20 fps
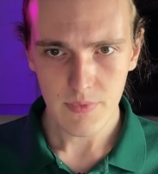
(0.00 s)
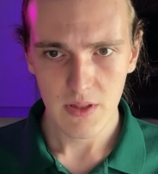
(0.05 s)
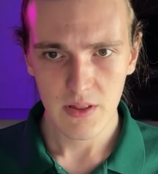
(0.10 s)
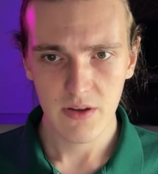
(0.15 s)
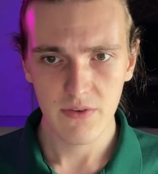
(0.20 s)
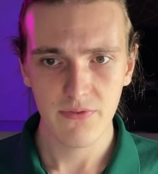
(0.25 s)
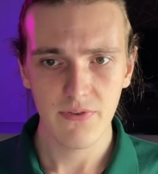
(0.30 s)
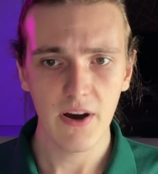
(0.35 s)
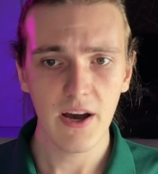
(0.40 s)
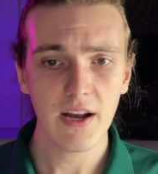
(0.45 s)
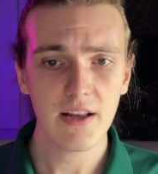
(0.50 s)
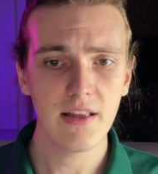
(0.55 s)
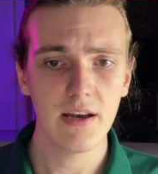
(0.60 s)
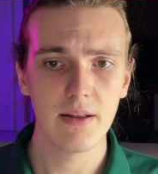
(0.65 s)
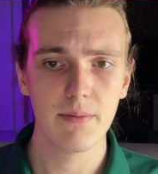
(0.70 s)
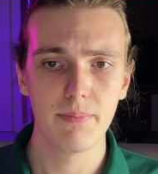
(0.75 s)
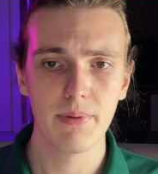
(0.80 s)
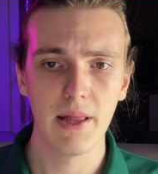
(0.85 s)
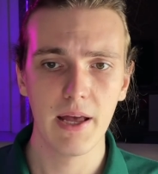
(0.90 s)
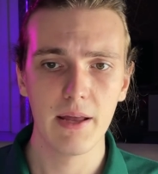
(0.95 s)
the fact
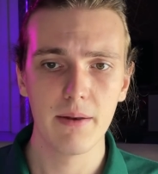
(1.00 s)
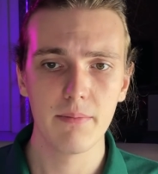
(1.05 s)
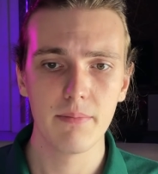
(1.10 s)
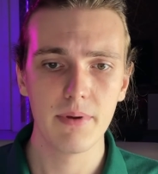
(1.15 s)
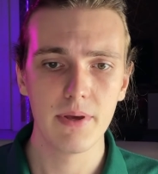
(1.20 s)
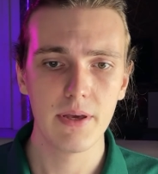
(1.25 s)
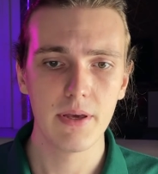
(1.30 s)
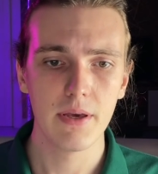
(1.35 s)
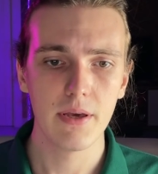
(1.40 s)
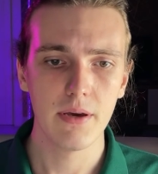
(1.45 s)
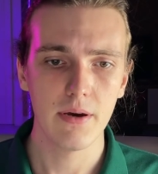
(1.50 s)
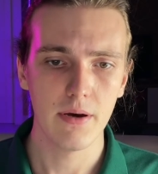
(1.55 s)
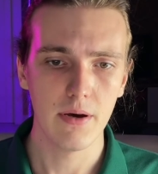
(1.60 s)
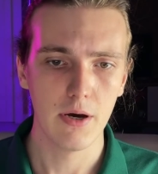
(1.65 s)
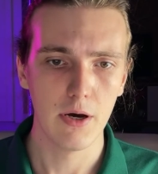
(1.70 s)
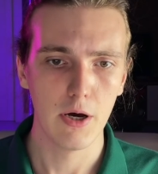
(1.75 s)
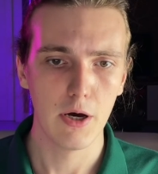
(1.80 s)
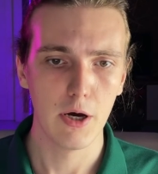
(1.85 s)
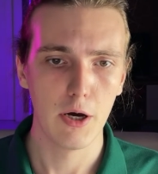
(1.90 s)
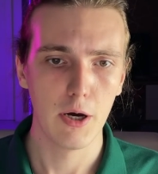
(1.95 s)
that Plan B
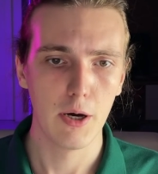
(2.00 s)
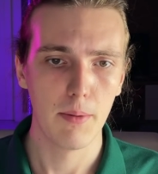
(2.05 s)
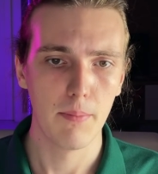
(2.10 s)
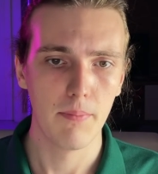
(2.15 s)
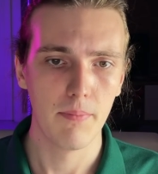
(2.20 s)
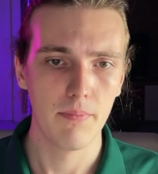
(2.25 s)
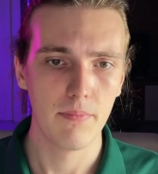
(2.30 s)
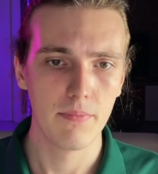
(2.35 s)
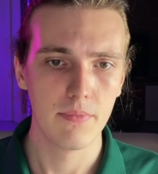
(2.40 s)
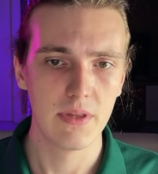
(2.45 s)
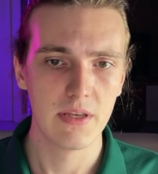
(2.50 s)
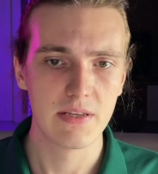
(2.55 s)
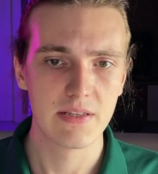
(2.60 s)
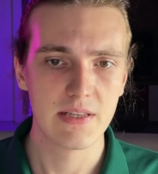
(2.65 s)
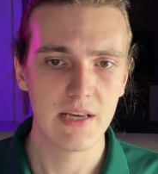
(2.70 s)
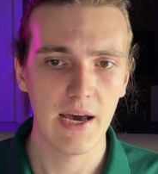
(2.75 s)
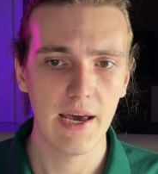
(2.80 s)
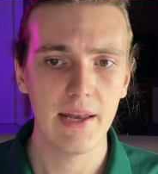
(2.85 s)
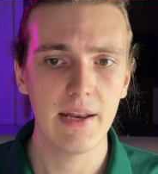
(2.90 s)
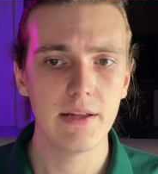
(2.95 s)

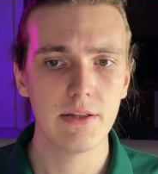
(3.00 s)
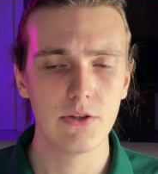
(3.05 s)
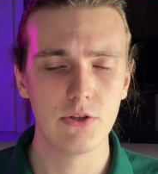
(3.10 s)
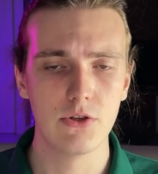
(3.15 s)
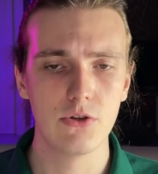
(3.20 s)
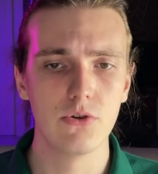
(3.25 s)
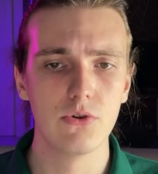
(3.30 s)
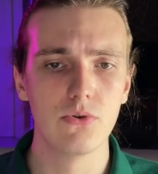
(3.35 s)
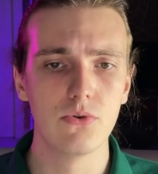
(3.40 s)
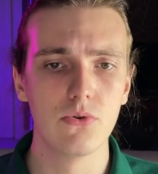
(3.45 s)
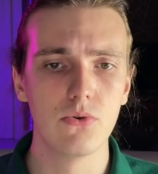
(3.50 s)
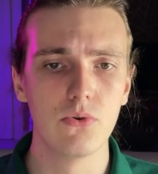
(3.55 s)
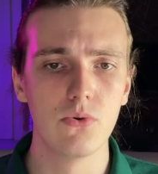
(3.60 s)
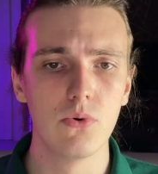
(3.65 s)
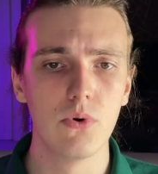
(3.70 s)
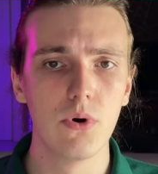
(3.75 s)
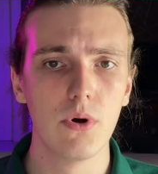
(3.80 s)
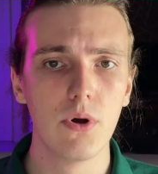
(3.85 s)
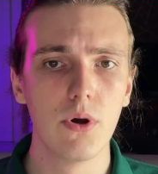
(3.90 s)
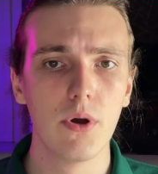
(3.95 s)
decided to